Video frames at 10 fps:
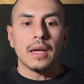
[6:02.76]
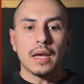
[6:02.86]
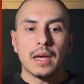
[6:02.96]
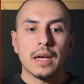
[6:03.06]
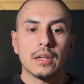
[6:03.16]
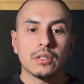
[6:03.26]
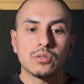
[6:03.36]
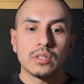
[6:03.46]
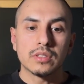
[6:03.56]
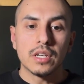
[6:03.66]
and as
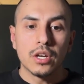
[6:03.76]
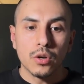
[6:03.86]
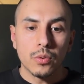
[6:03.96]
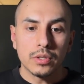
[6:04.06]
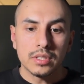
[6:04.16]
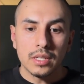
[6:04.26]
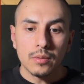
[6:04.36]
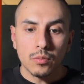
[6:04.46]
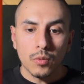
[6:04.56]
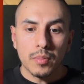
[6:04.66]
you can see here, we're
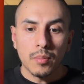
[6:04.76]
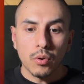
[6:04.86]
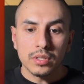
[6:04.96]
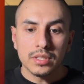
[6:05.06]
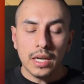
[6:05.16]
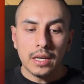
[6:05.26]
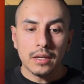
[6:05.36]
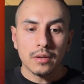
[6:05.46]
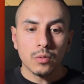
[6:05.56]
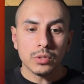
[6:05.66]
seeing what people are
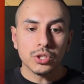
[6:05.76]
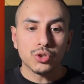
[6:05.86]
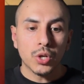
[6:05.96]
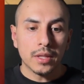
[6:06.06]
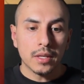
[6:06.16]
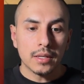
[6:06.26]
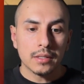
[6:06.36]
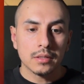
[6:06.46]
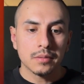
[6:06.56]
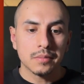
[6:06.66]
saying, what's trending.